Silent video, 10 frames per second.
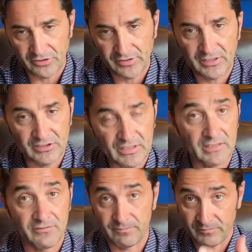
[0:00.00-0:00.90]
certain he
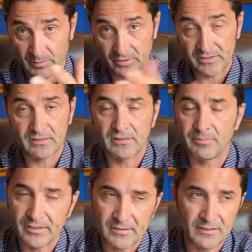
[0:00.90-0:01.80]
said the, pres-
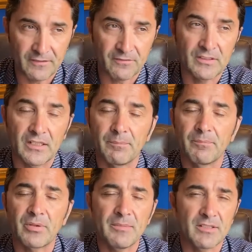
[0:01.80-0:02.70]
the president, the, the
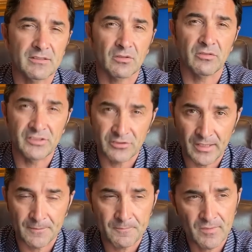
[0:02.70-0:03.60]
prime minister of
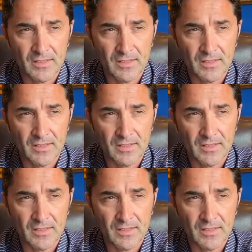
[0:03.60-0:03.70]
Israel.